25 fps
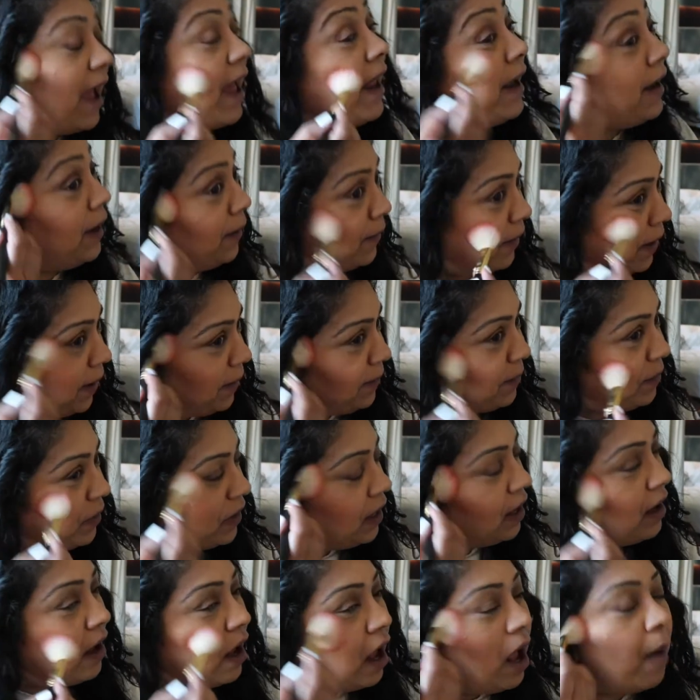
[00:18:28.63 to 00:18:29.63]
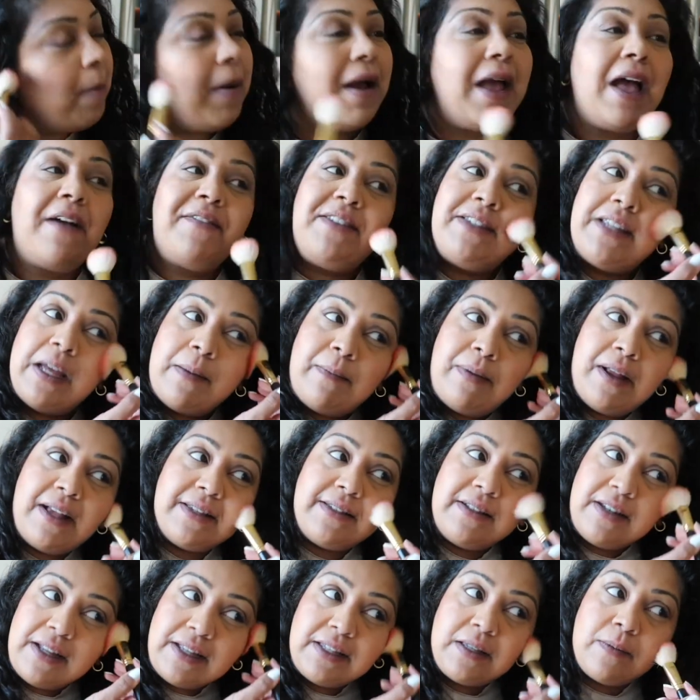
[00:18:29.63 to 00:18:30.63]
Anyway, but I have to say I'm
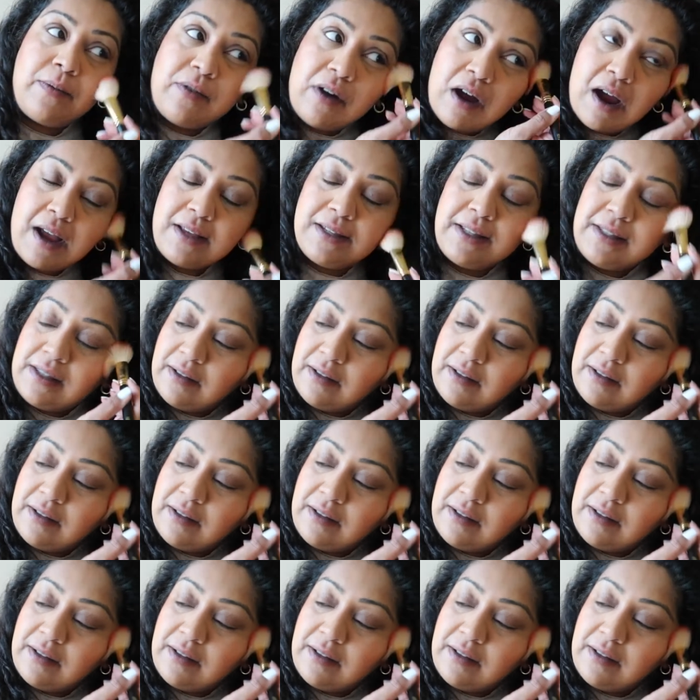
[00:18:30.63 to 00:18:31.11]
pleasantly surprised.